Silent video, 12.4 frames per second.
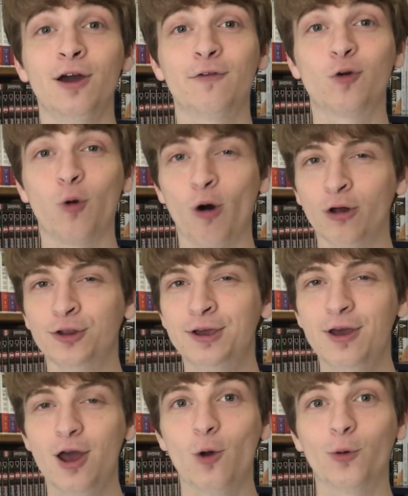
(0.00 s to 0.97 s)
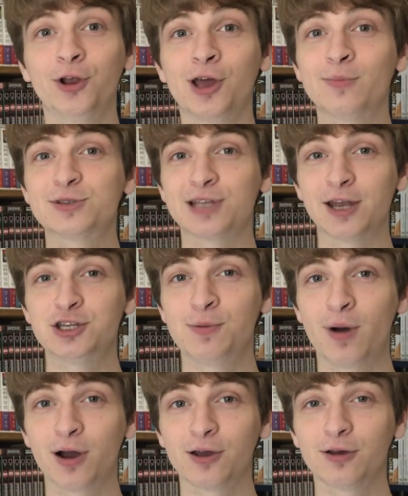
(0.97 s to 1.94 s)
of quality when it comes to
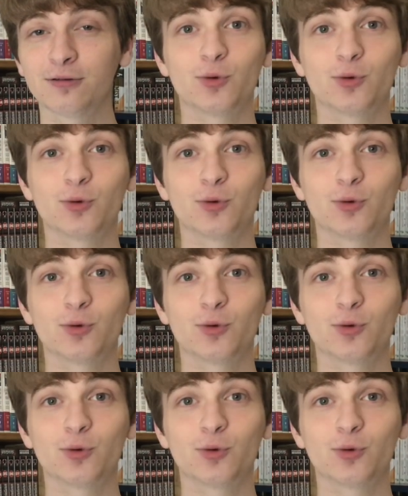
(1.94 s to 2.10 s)
ecchi manga.